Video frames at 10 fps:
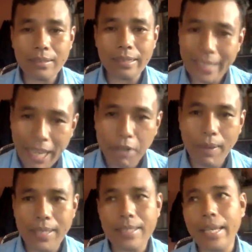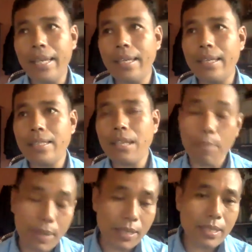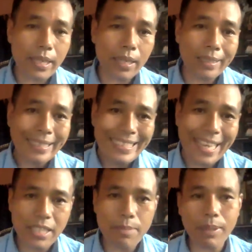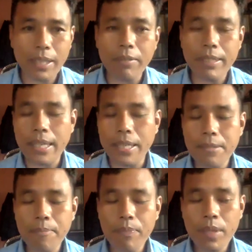the language is obviously our intangible heritage.